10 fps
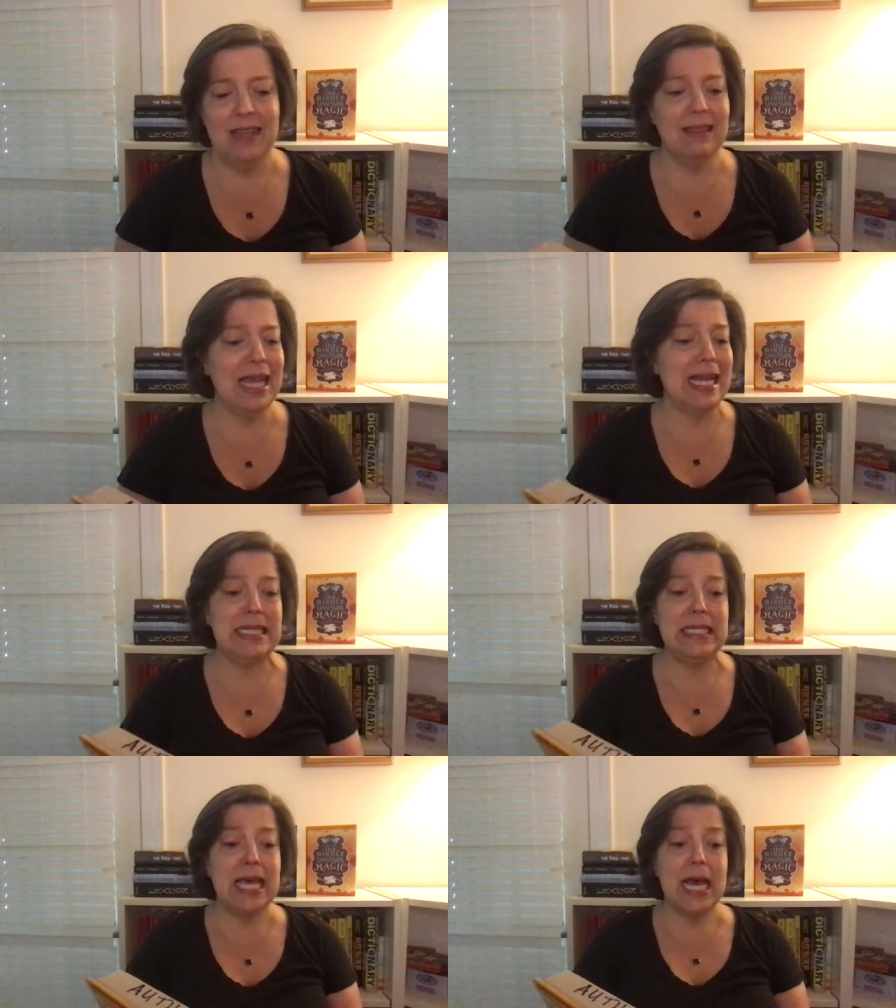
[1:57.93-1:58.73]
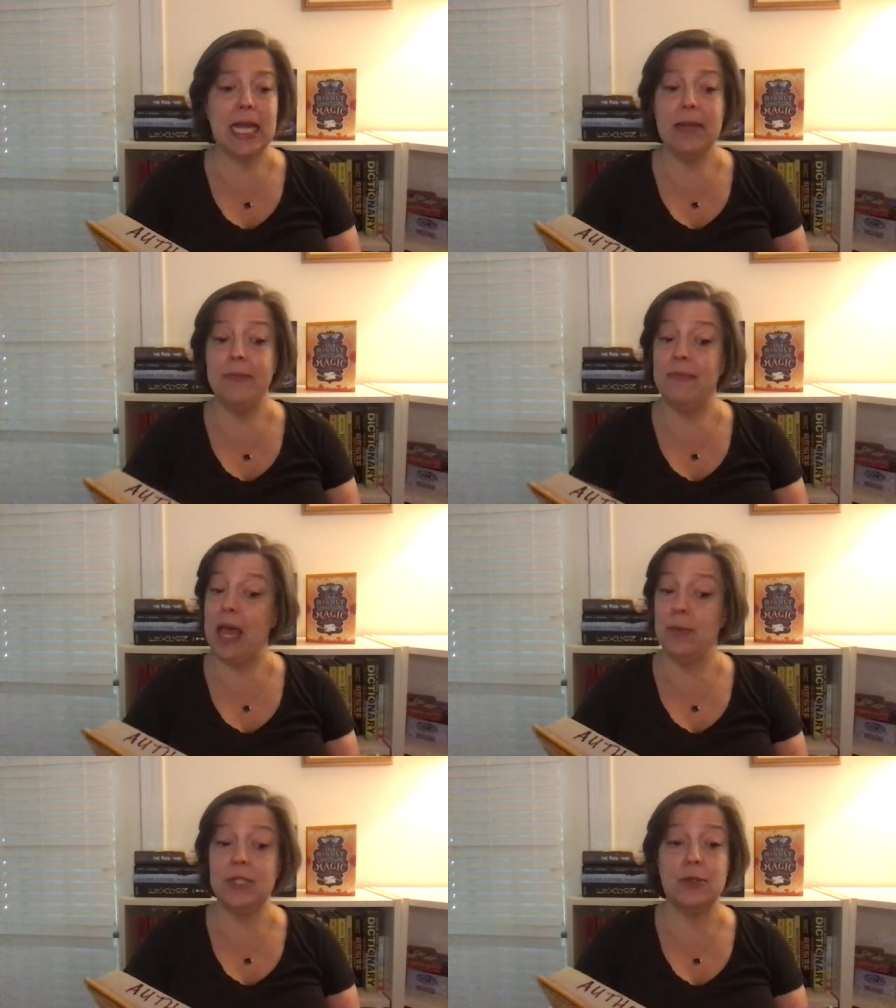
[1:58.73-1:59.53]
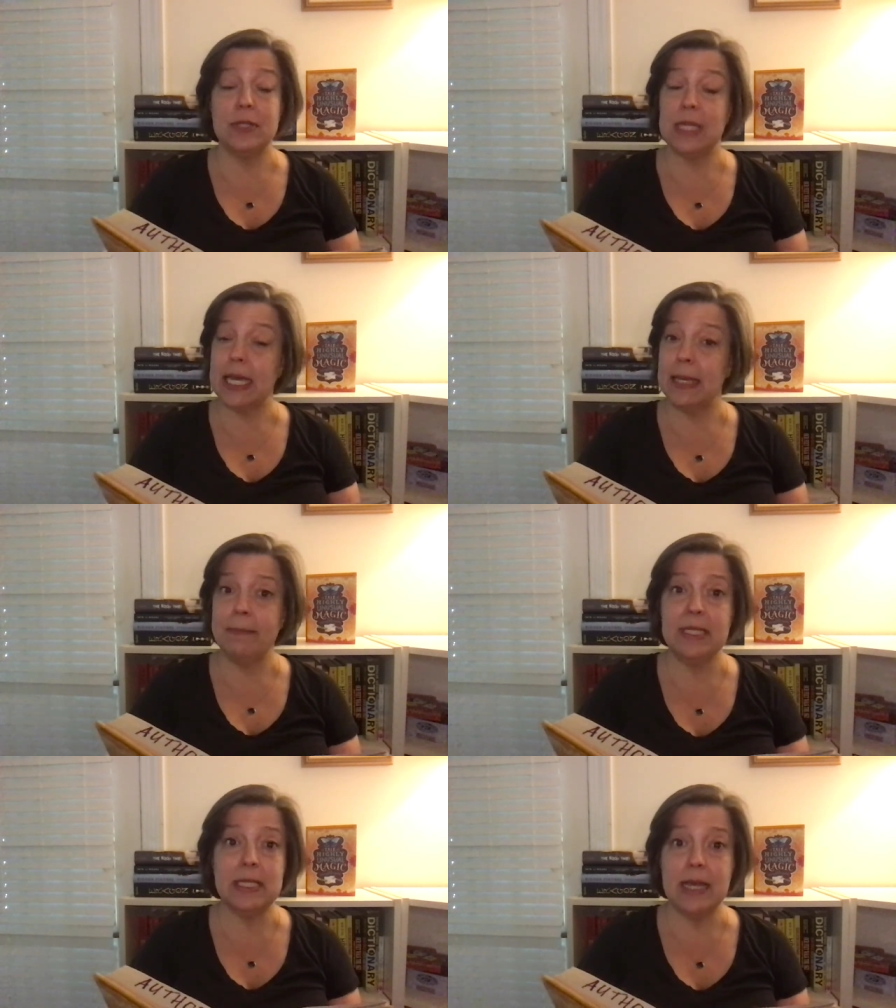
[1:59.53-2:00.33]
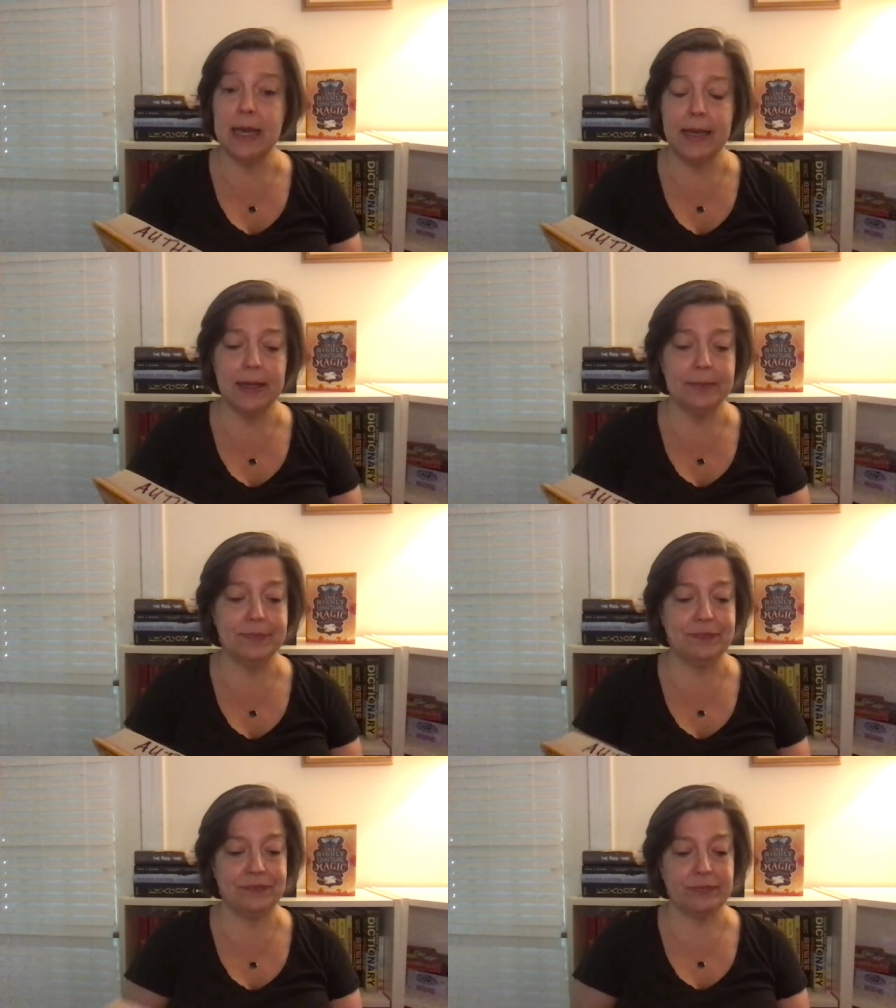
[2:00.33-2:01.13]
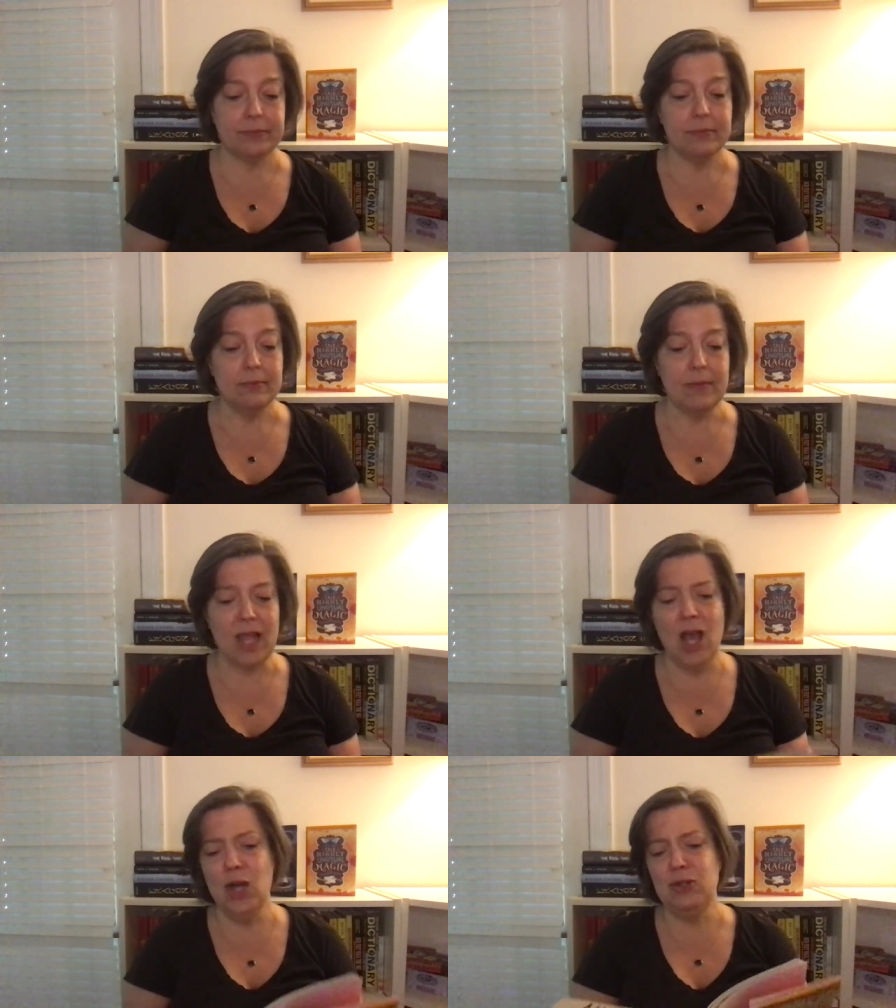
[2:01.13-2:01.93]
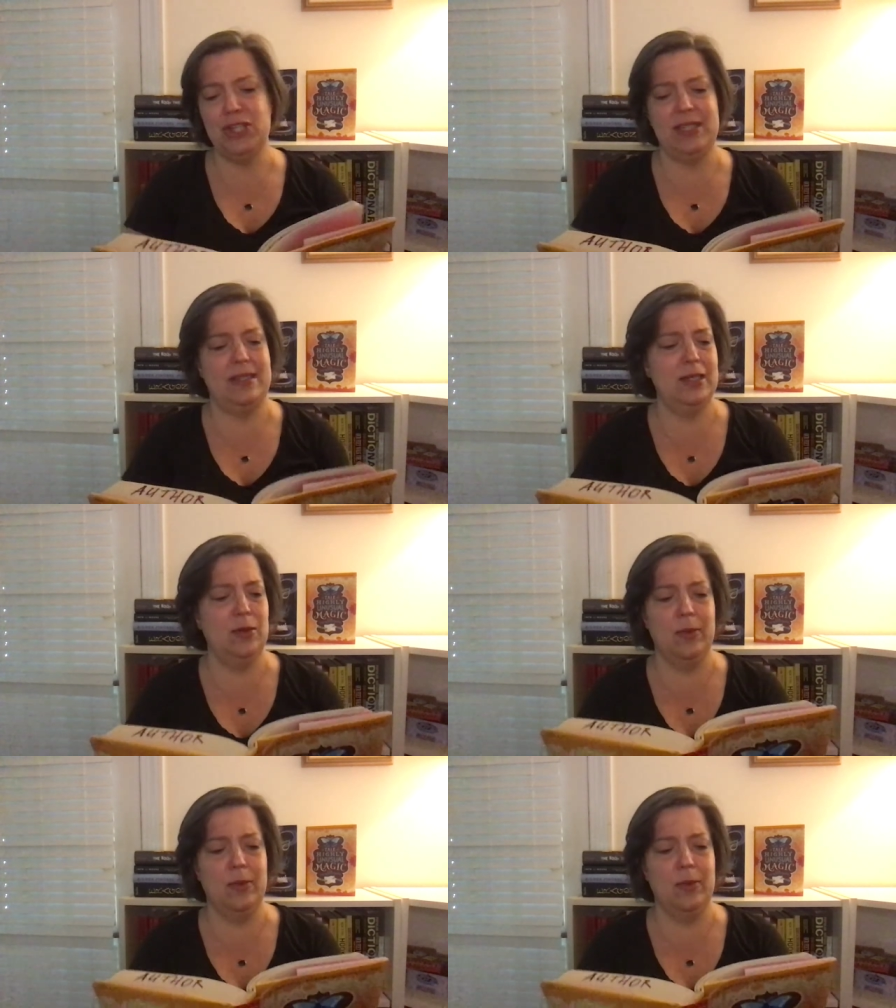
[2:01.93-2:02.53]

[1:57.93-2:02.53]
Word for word: Like I said, that was her second mistake. Oh, she still